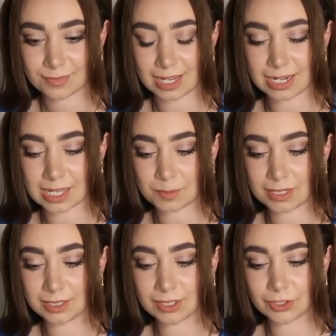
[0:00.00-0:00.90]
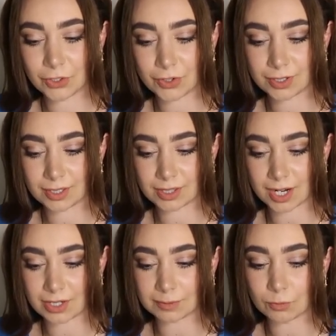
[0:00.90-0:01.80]
It has been concluded that
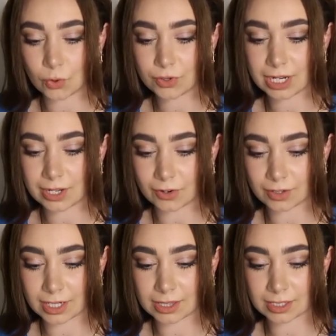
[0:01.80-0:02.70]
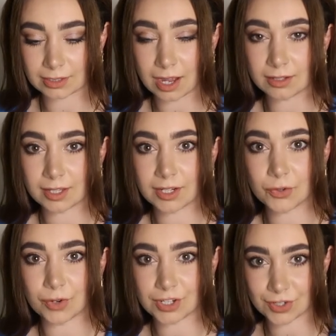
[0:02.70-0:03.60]
there is more neon in the sun than
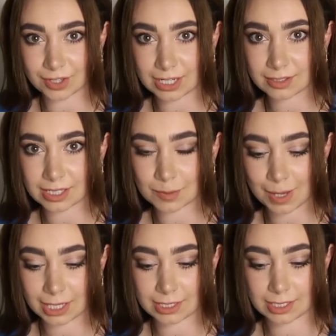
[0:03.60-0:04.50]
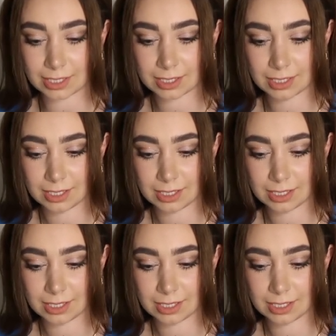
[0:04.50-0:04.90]
originally suspected.